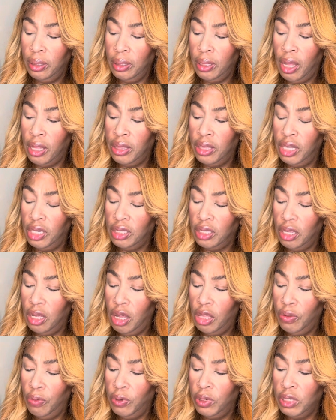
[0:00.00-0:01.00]
I think the
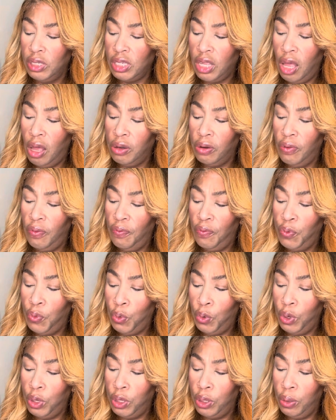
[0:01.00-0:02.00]
other one is called a
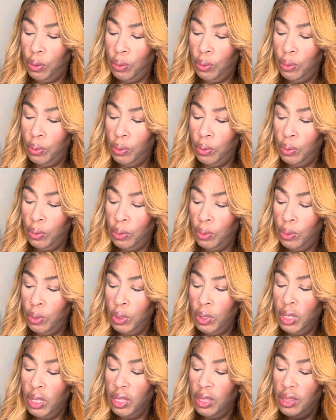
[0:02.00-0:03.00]
foil.
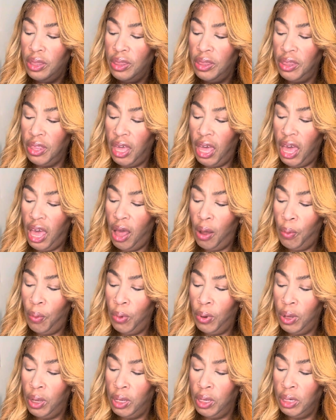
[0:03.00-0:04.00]
That
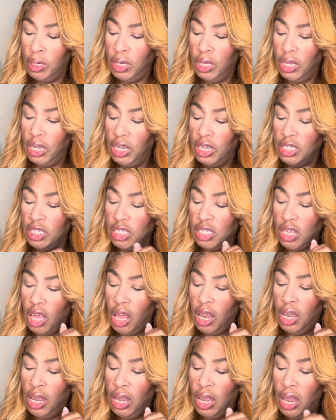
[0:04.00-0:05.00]
one is
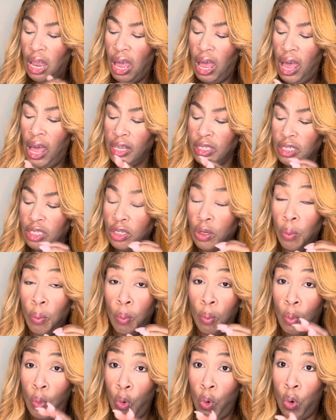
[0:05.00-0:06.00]
a lot
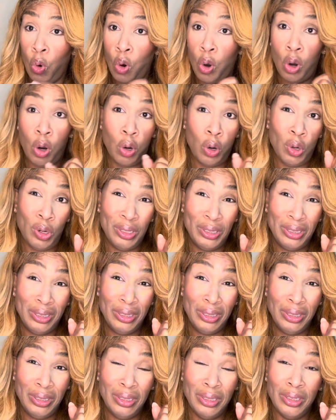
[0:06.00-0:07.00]
more,
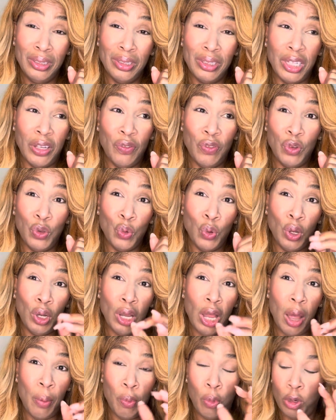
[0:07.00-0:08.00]
giving you a
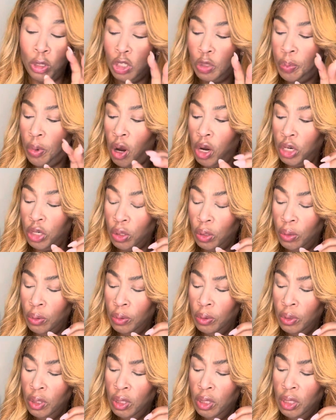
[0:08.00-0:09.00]
lot more sparkle.
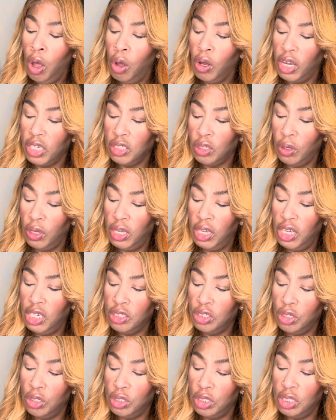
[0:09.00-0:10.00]
Okay, so
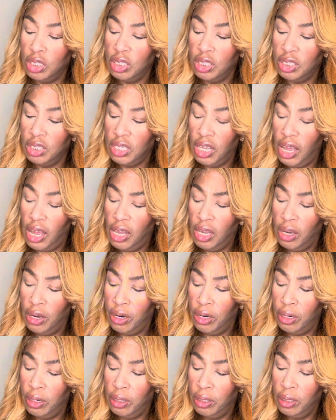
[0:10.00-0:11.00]

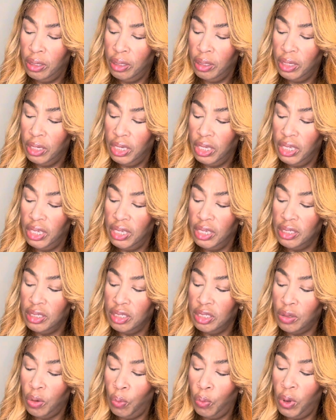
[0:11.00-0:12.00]
Interstellar is
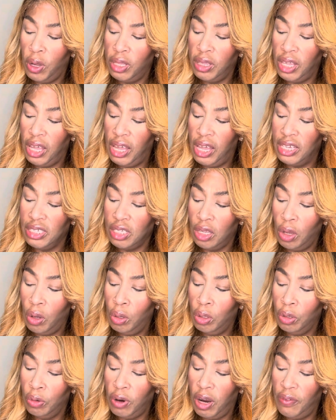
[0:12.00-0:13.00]
the one that has the
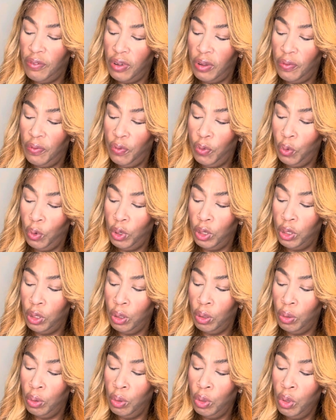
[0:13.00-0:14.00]
holographic
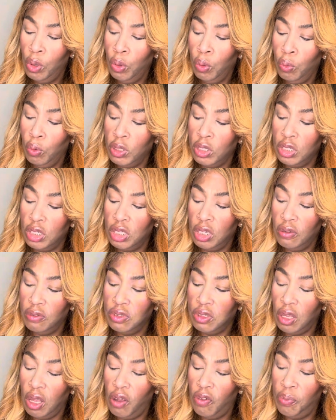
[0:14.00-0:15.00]
foil with shifts
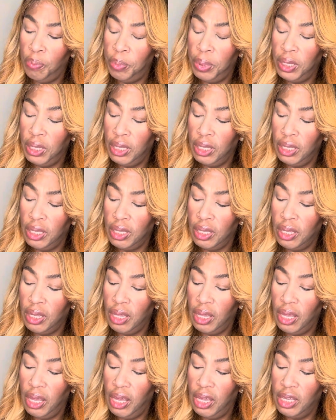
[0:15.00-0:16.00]
of pink
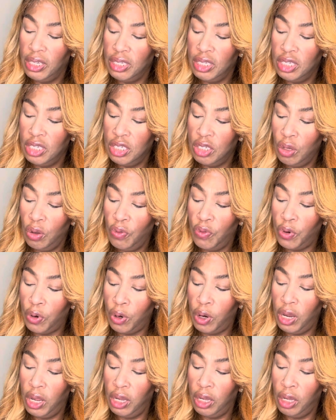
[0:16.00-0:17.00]
and
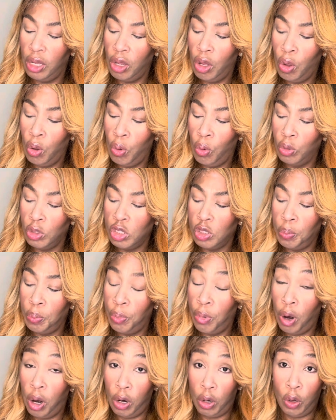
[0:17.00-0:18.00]
silver and gold
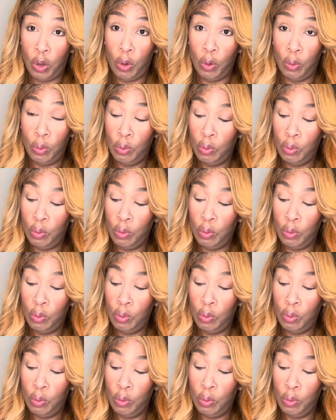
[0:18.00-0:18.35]
sparkle.